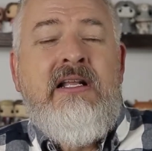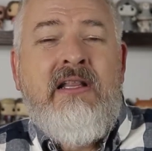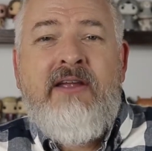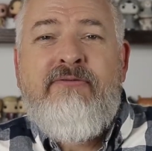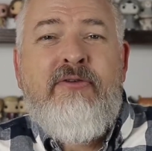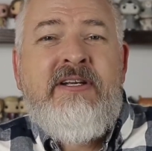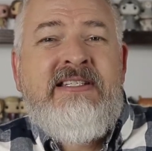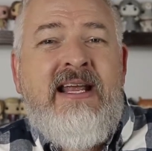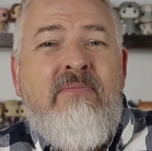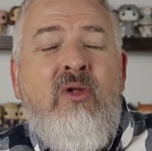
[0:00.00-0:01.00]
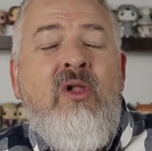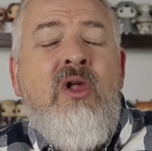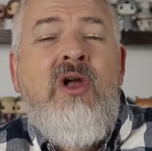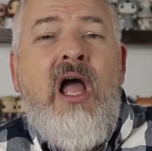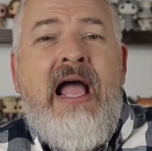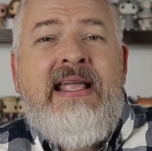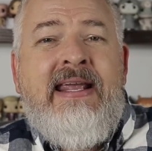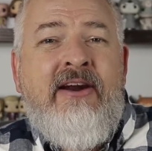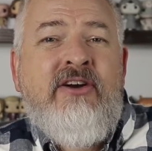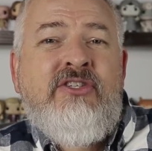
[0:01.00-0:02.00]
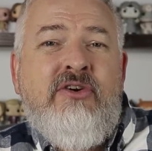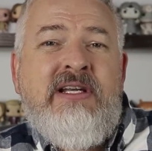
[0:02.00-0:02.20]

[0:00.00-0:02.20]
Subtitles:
Like, for example, a character